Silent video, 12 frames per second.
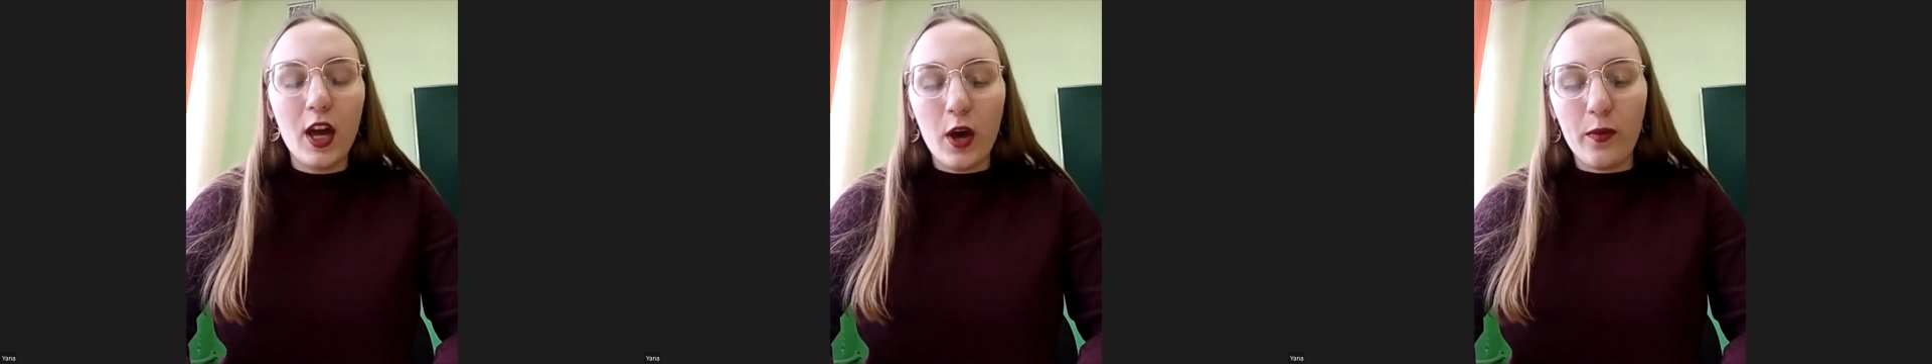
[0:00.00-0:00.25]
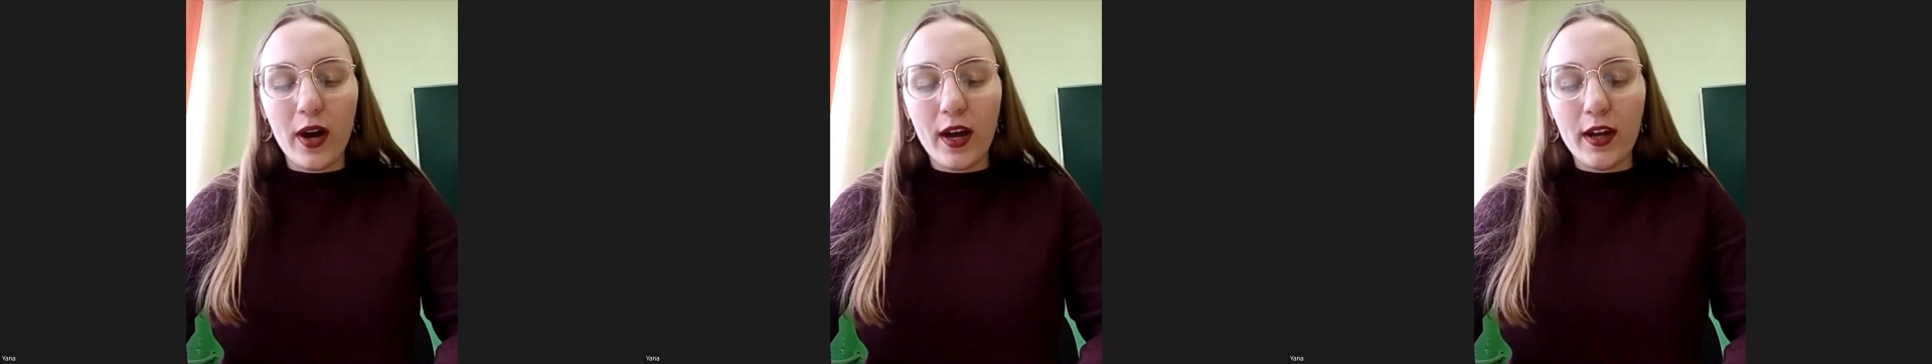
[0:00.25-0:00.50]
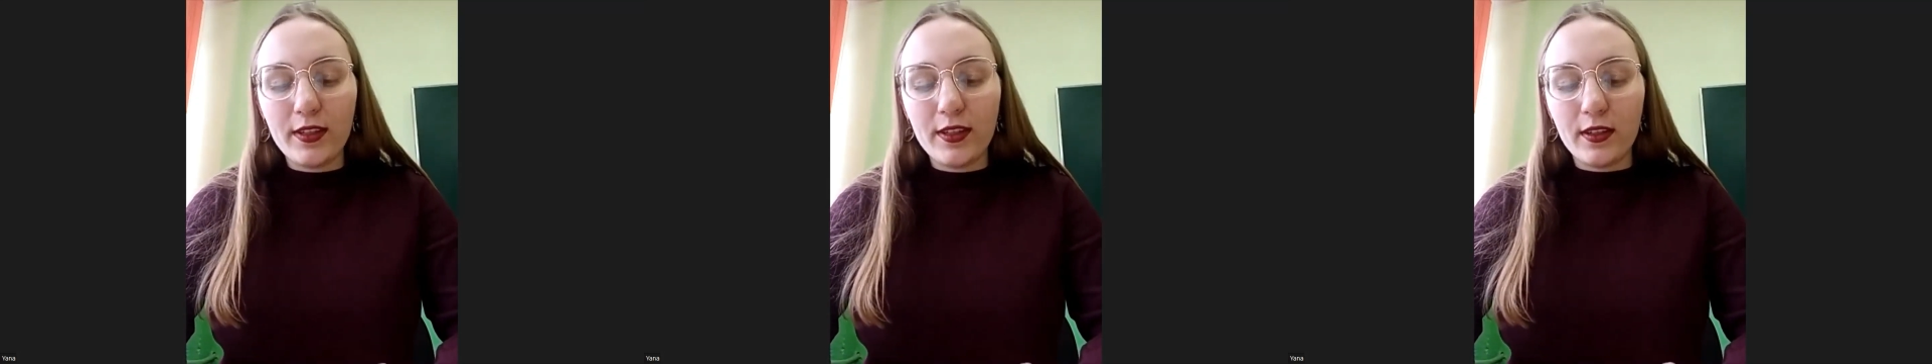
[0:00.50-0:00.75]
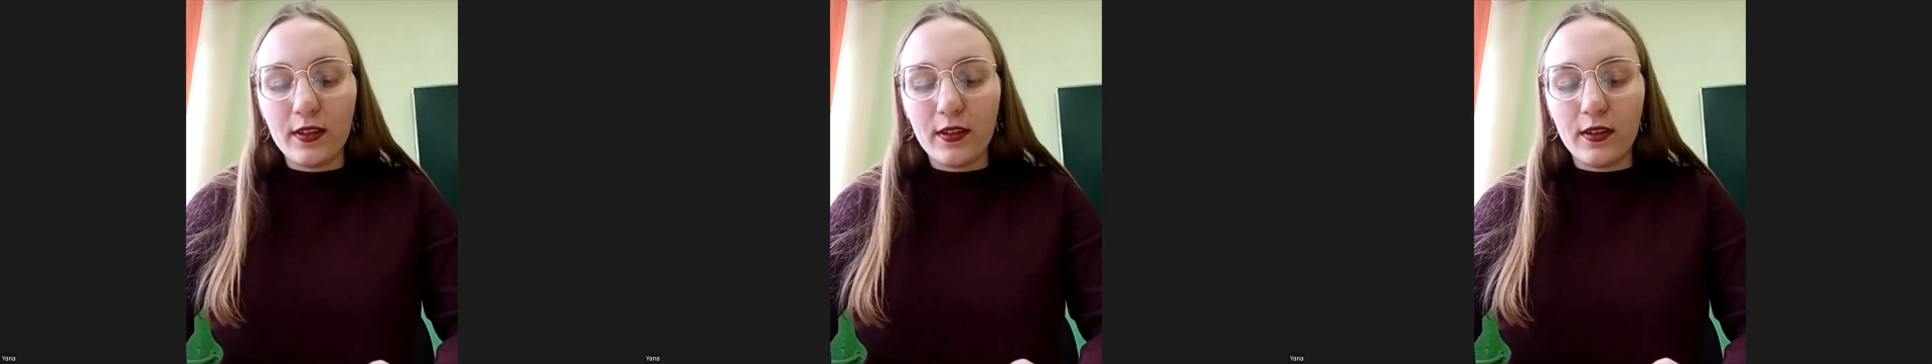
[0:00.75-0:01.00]
but
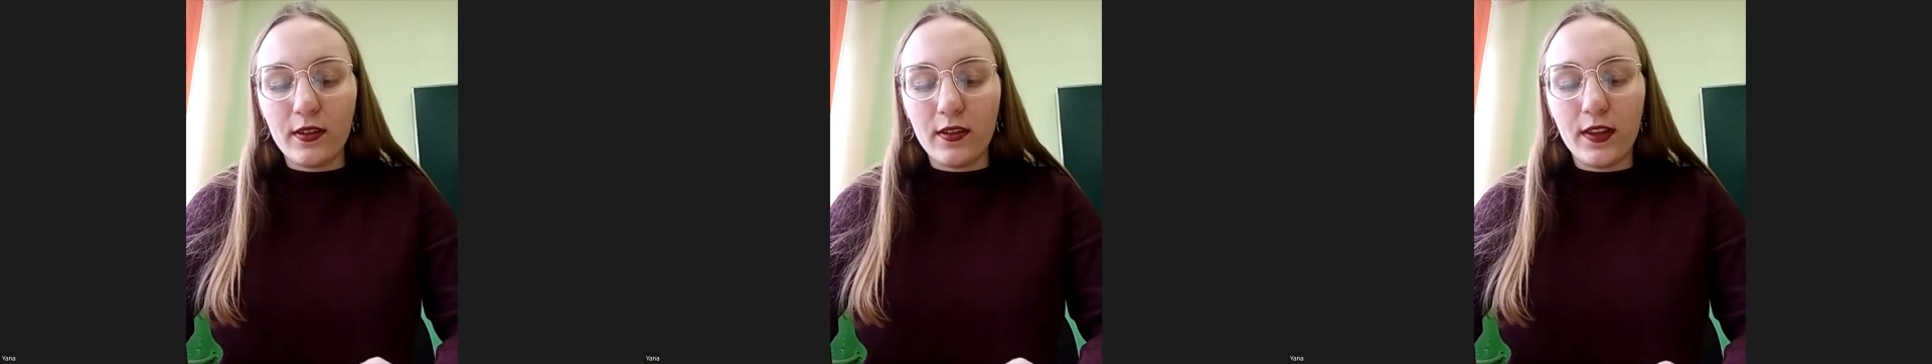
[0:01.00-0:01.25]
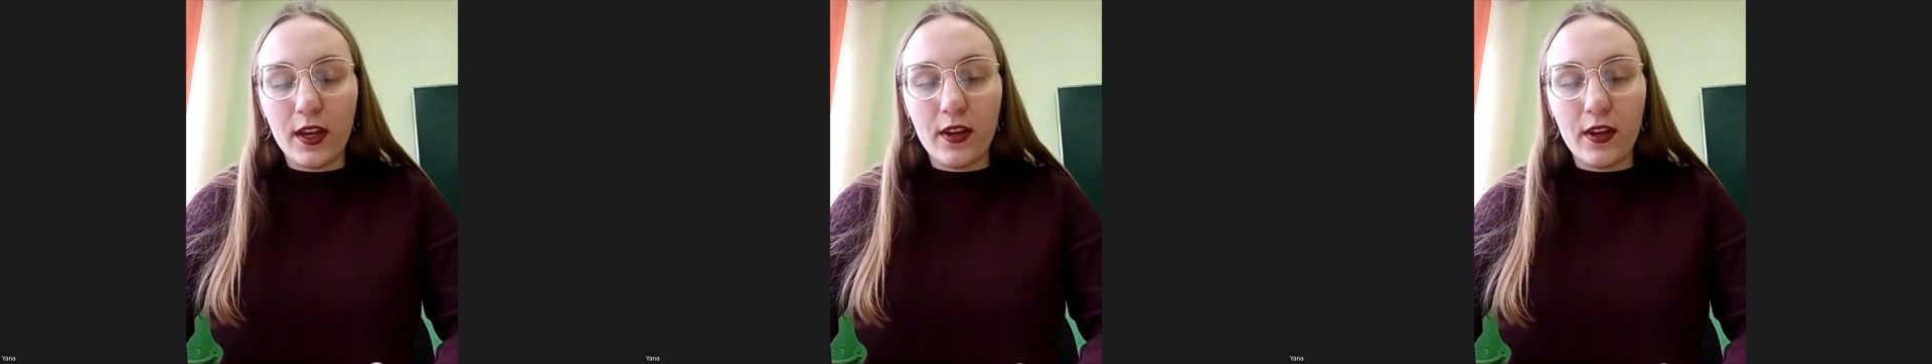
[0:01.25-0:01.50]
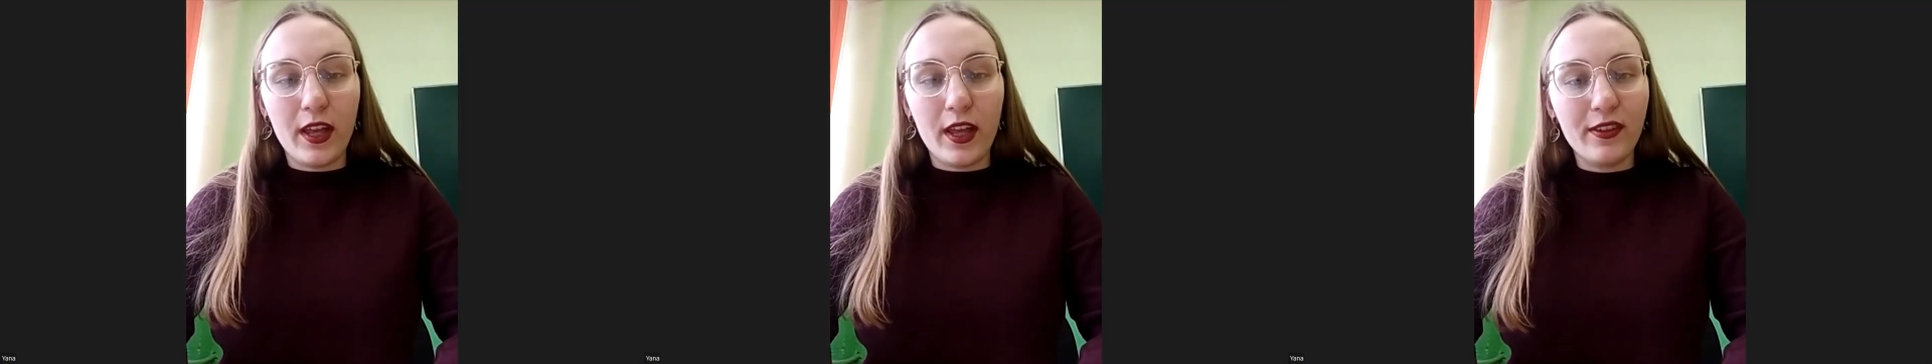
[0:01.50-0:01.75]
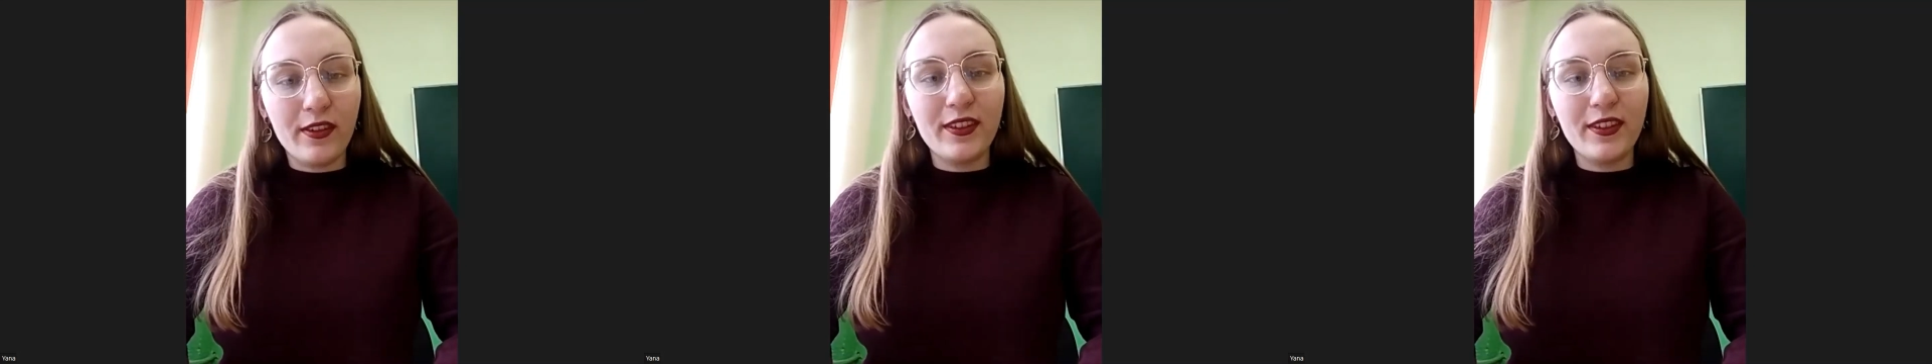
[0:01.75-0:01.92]
their level